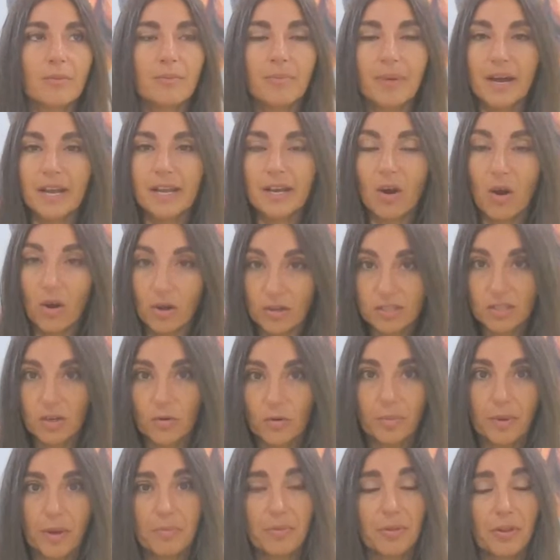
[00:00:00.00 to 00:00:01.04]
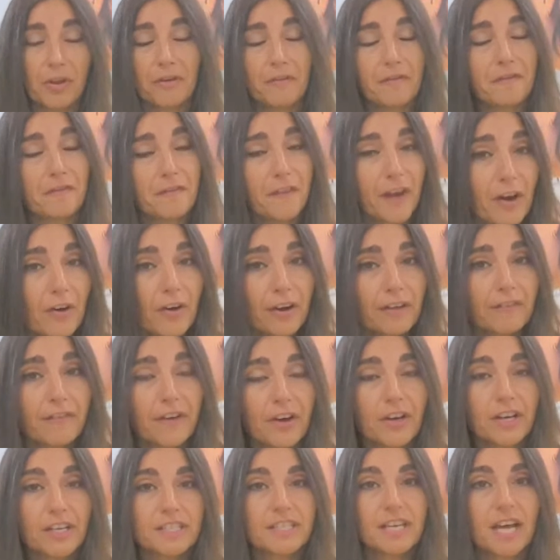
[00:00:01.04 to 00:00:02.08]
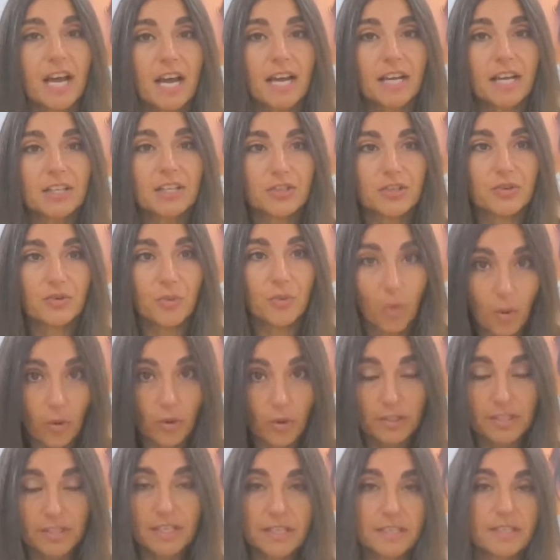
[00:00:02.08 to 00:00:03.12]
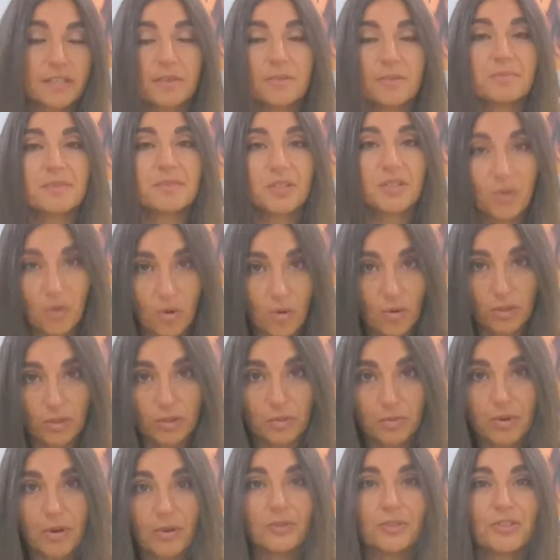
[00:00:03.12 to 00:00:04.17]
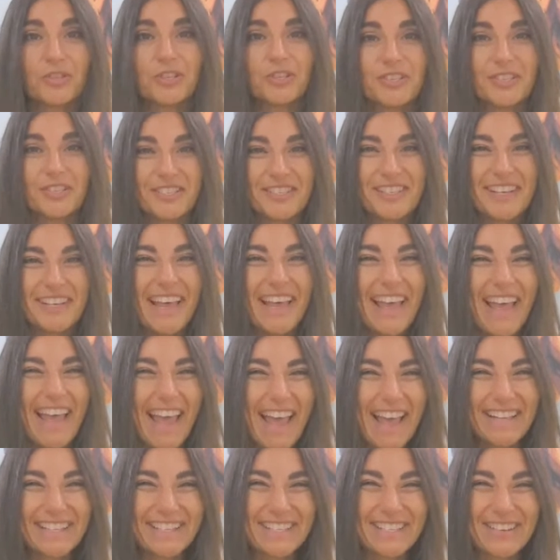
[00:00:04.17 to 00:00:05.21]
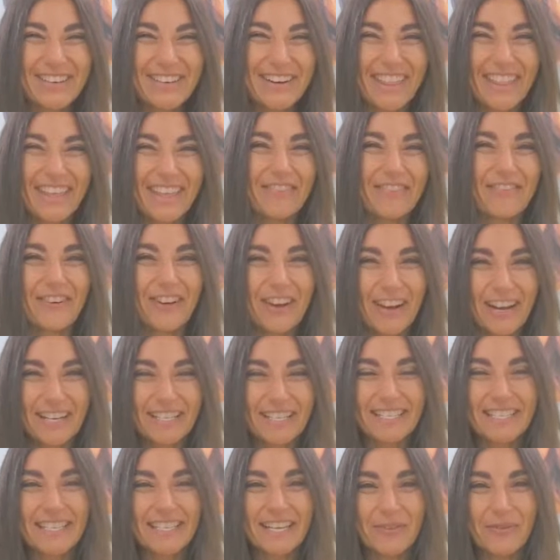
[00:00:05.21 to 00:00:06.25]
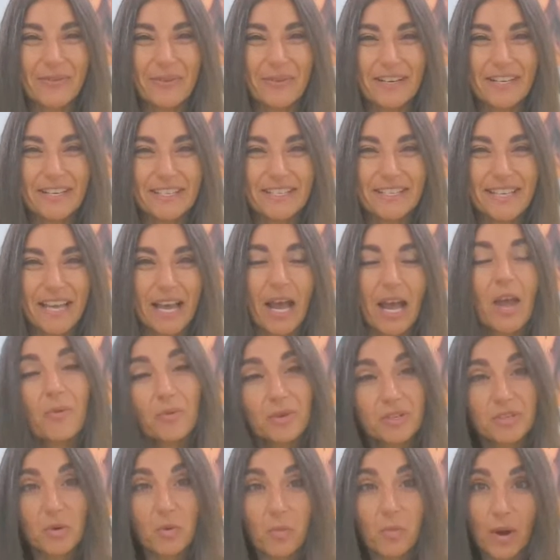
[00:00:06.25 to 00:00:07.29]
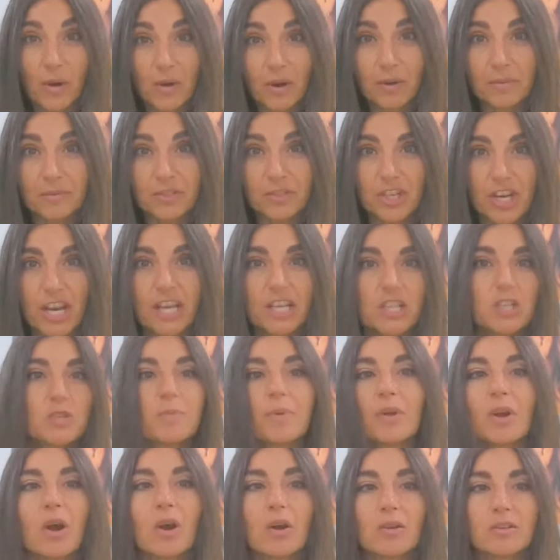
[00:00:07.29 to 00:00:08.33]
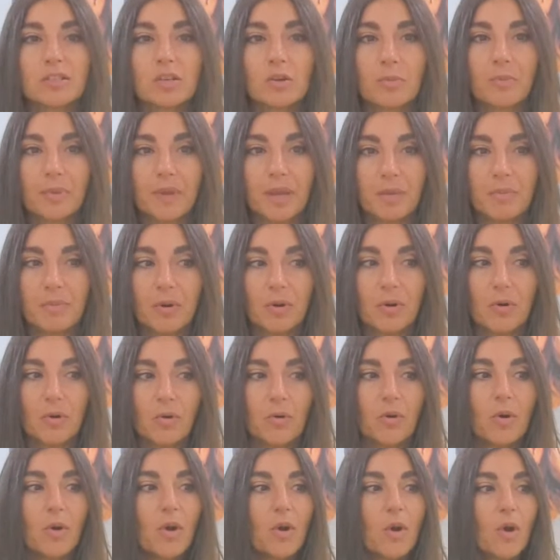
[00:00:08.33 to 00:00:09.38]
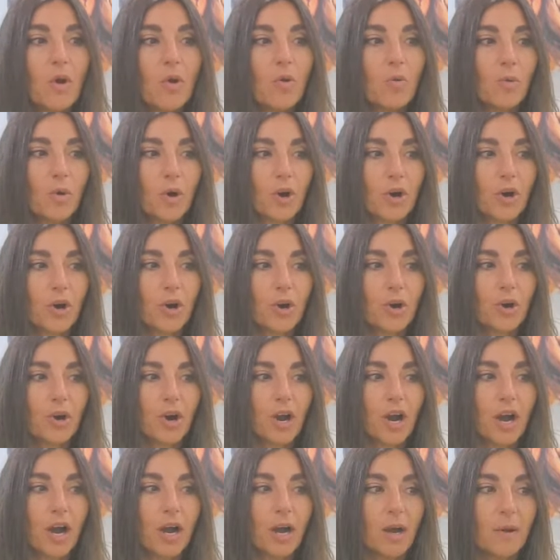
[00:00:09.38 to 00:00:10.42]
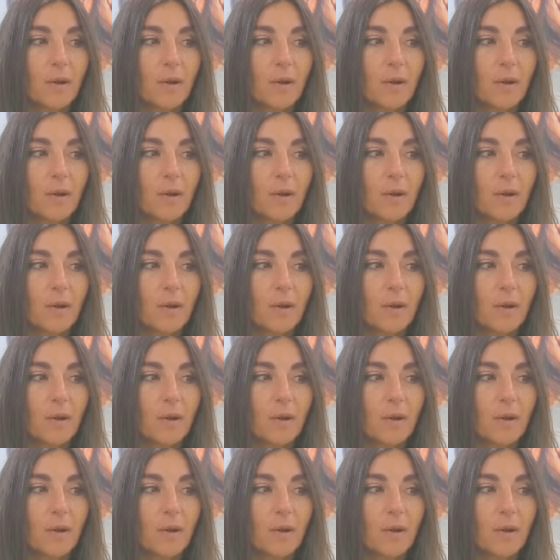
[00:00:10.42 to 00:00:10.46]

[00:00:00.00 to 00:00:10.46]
but also people are very, very tied to old systems and old approaches. And so I think for us, it was a welcome change, but also people were